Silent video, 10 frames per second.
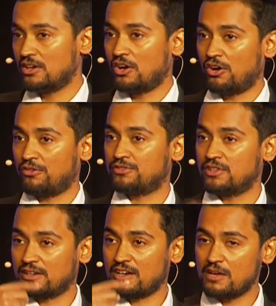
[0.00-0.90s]
of the
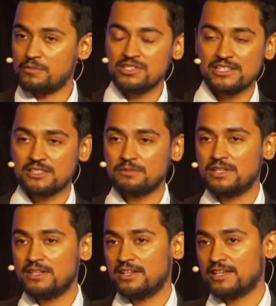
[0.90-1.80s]
carbon atom
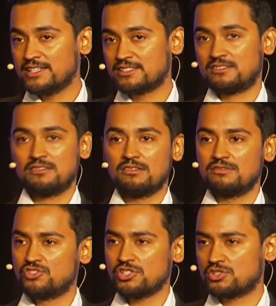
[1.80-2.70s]
is
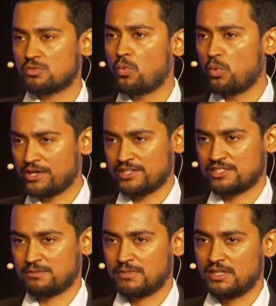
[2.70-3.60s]
just one
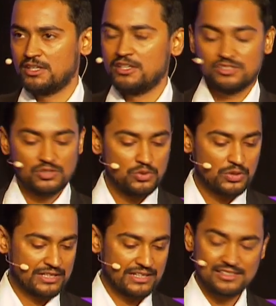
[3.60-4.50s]
atom. So you
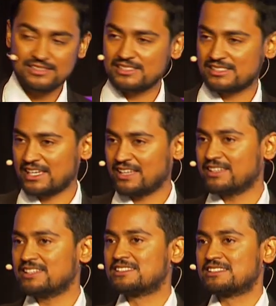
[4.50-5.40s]
can understand
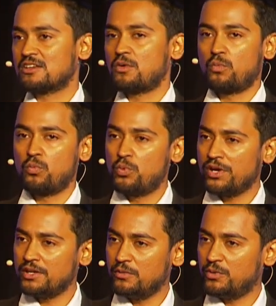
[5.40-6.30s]
it's
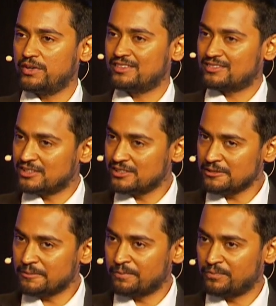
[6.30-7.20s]
very, very thin
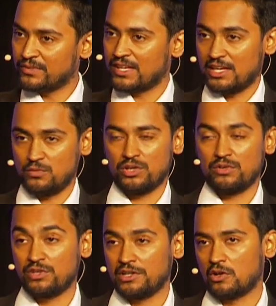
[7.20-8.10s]
and very,
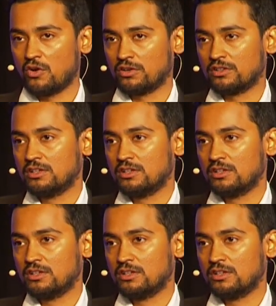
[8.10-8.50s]
very long.